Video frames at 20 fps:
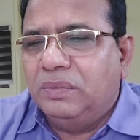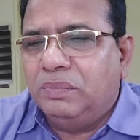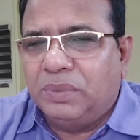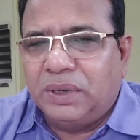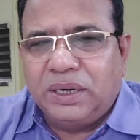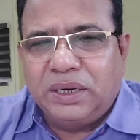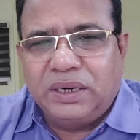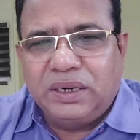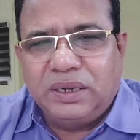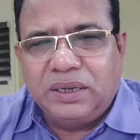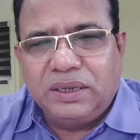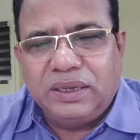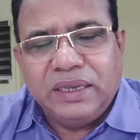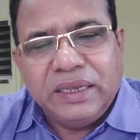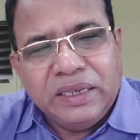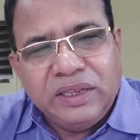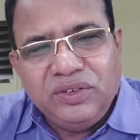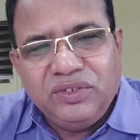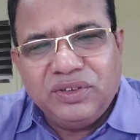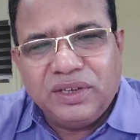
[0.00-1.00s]
but
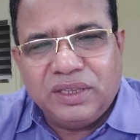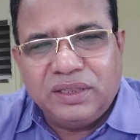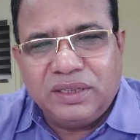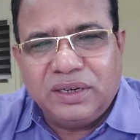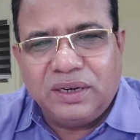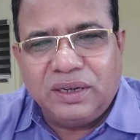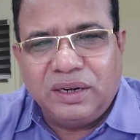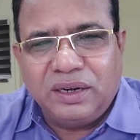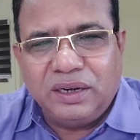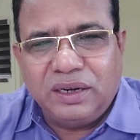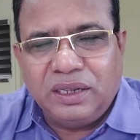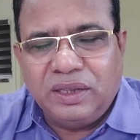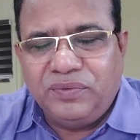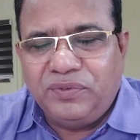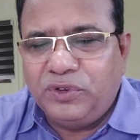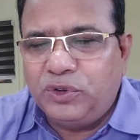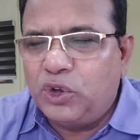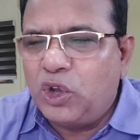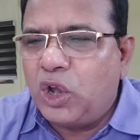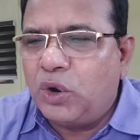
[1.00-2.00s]
in general,
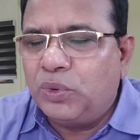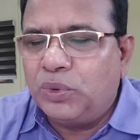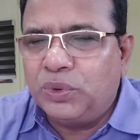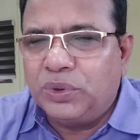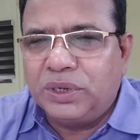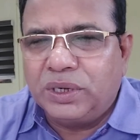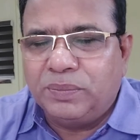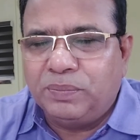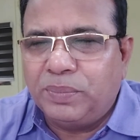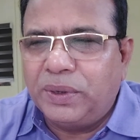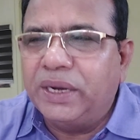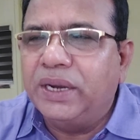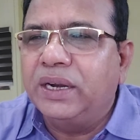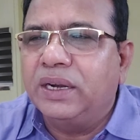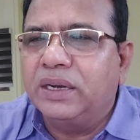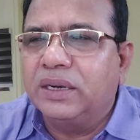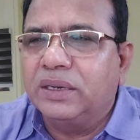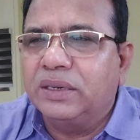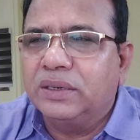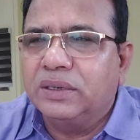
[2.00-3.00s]
if you have to
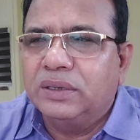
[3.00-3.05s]
complete